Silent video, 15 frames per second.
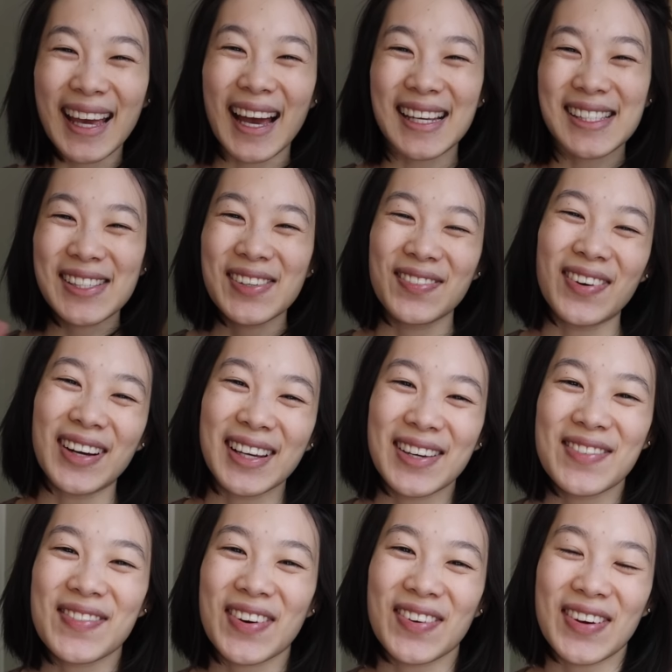guys,
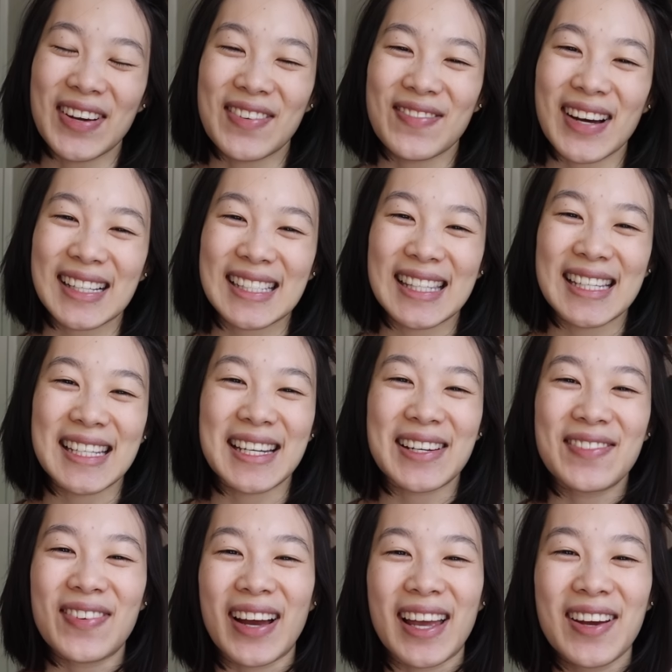welcome back to the
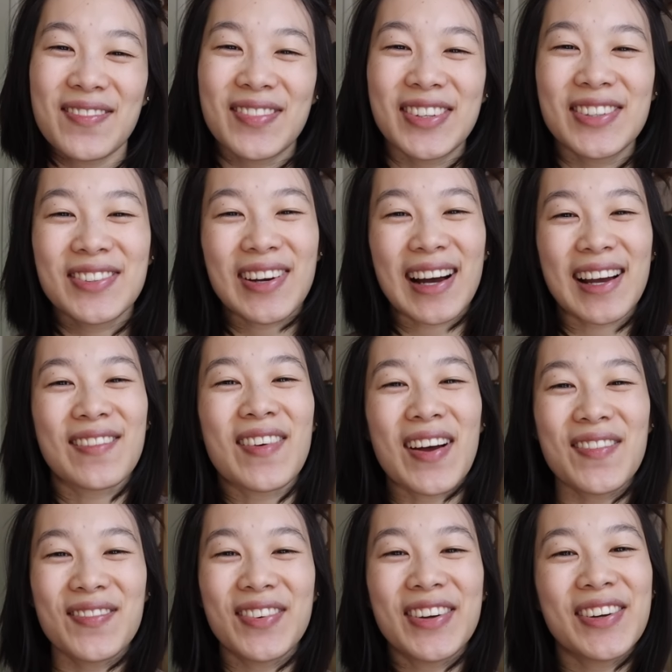channel by Emwoo.
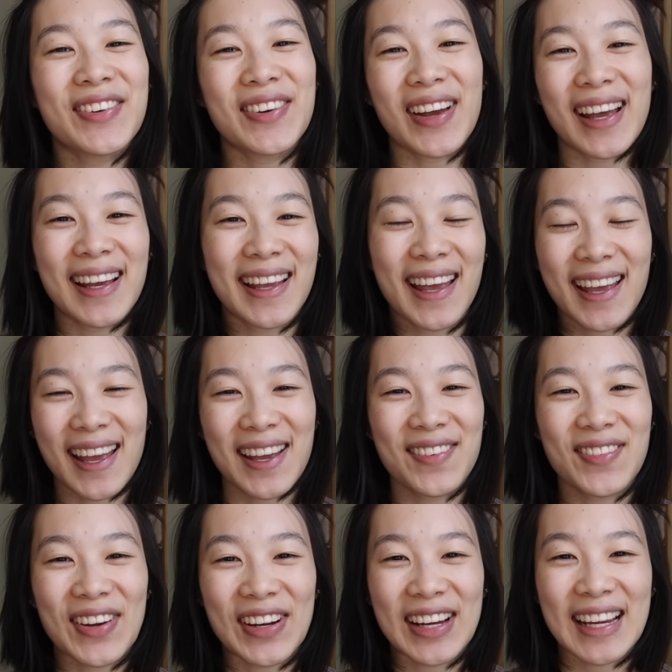I'm Emwoo, aka
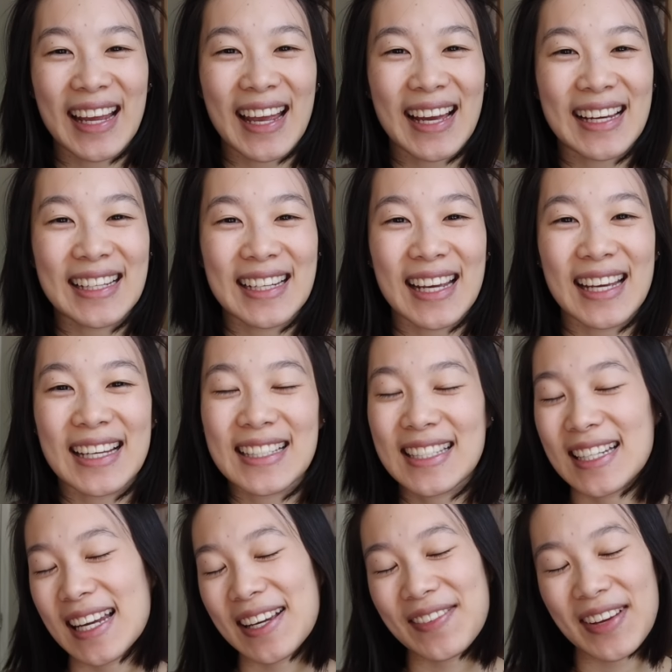Marianne, and
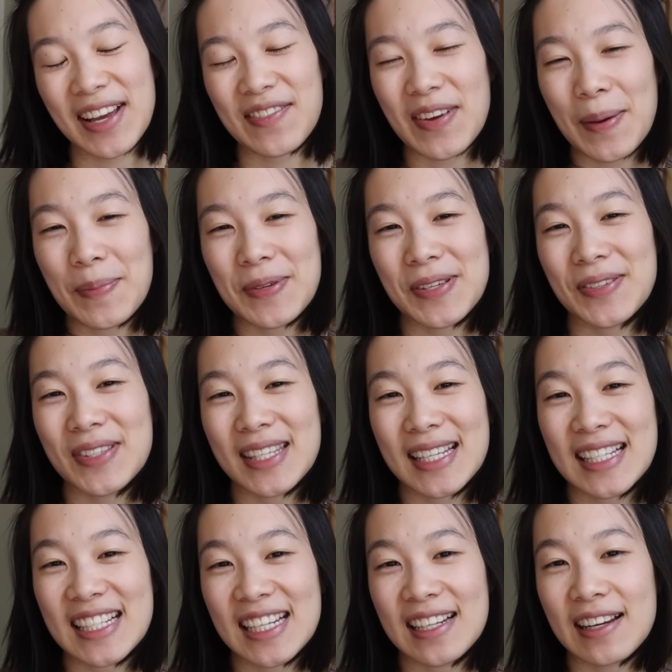today we have episode
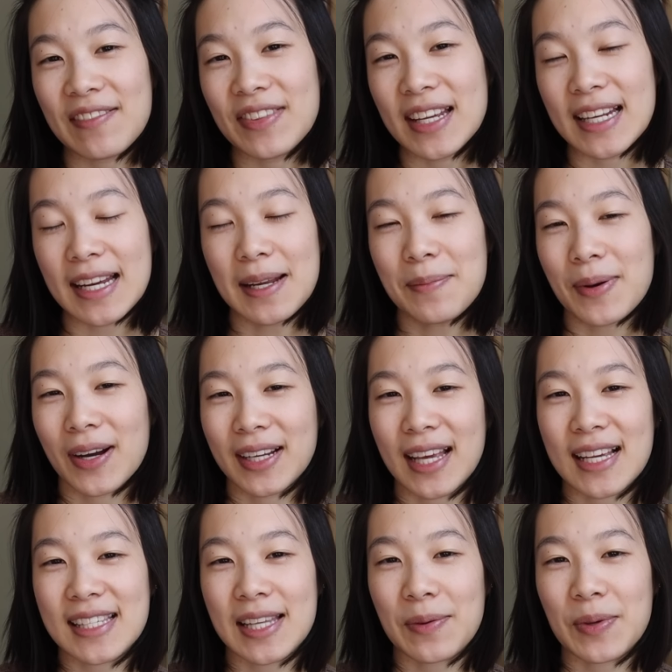16 of the knitting
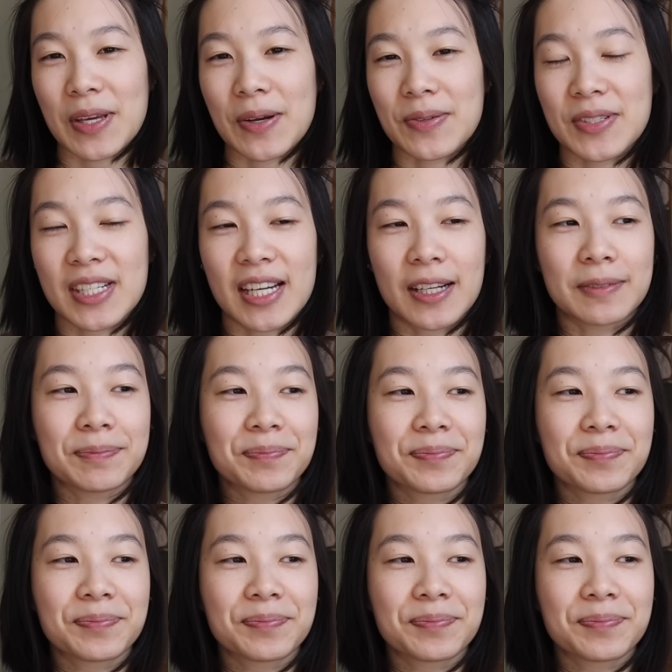podcast that we host here.